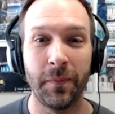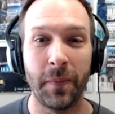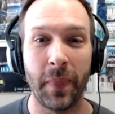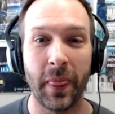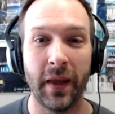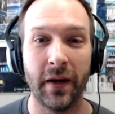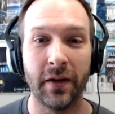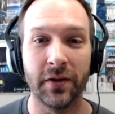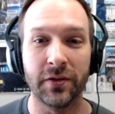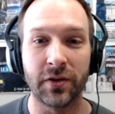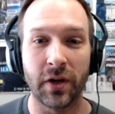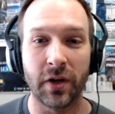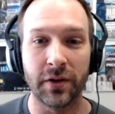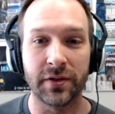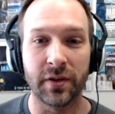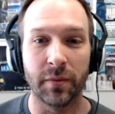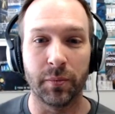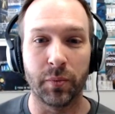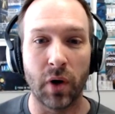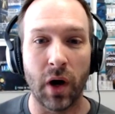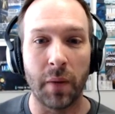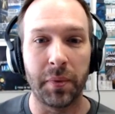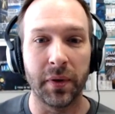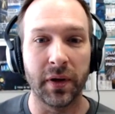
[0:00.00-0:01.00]
then it starts to
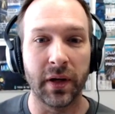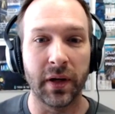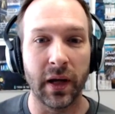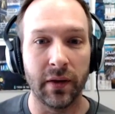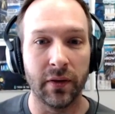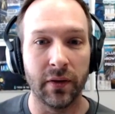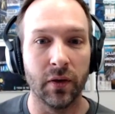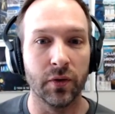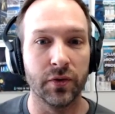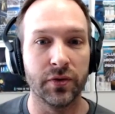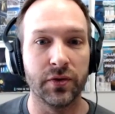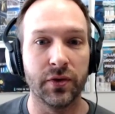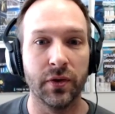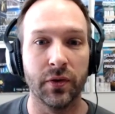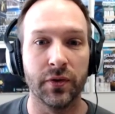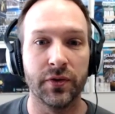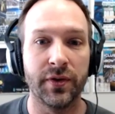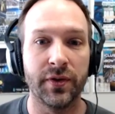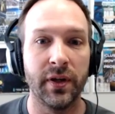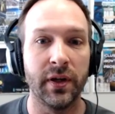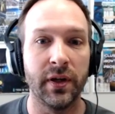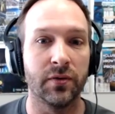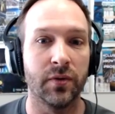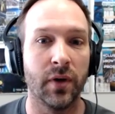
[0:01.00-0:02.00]
propagate those those
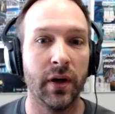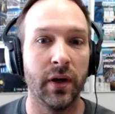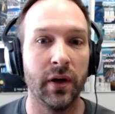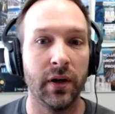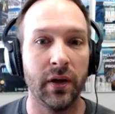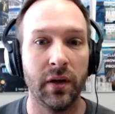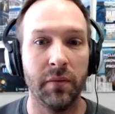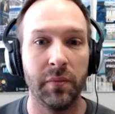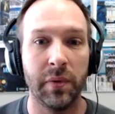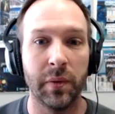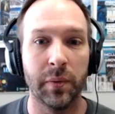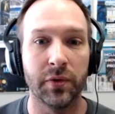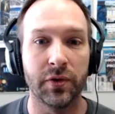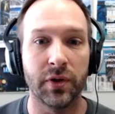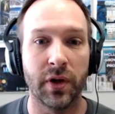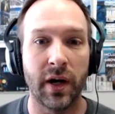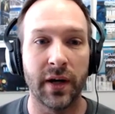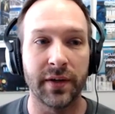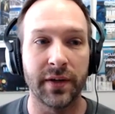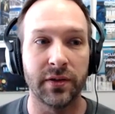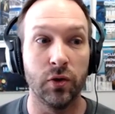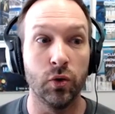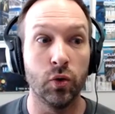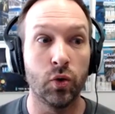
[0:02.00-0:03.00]
things right and then people start
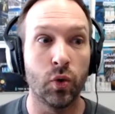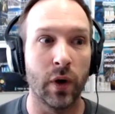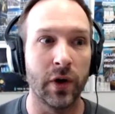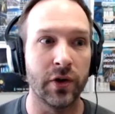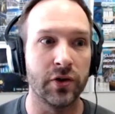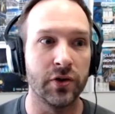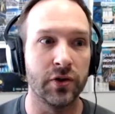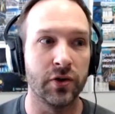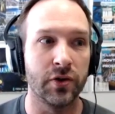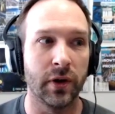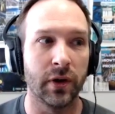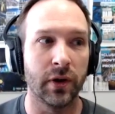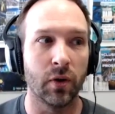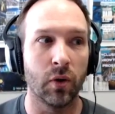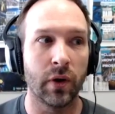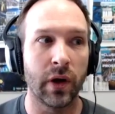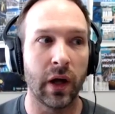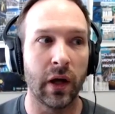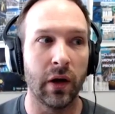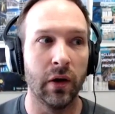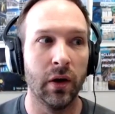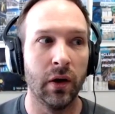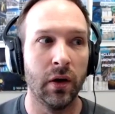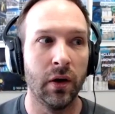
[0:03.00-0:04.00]
asking you questions you're like
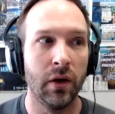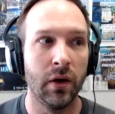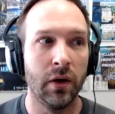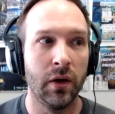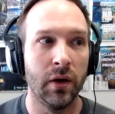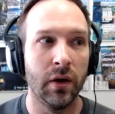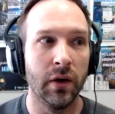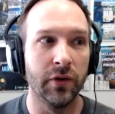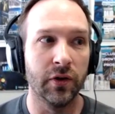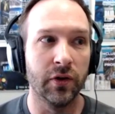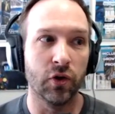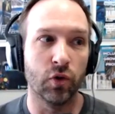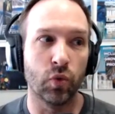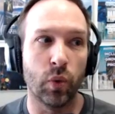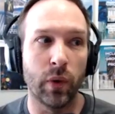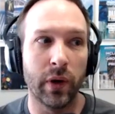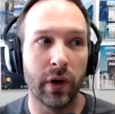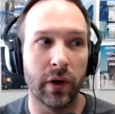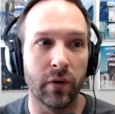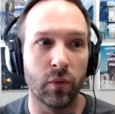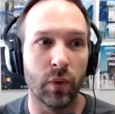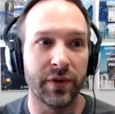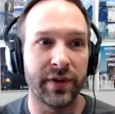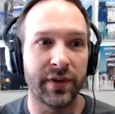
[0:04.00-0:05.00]
okay is this
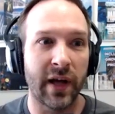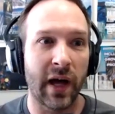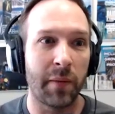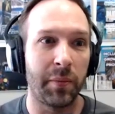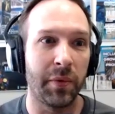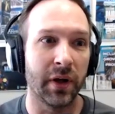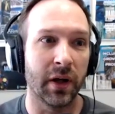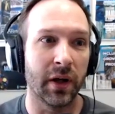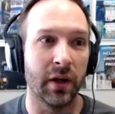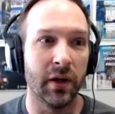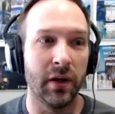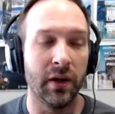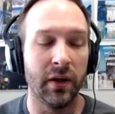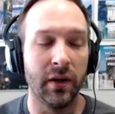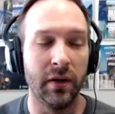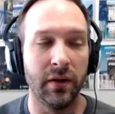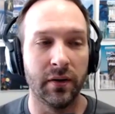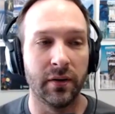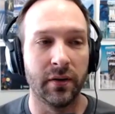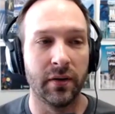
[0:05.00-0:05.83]
weird? What's happening? And